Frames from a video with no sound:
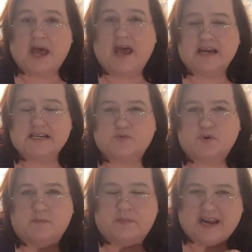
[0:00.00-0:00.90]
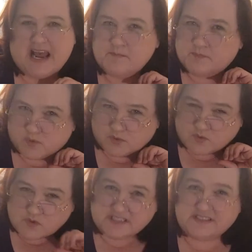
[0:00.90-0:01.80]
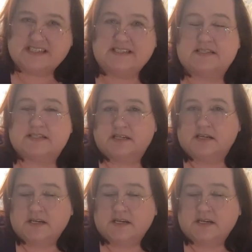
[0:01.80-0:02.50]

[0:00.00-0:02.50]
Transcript: Hanks would have been a brilliant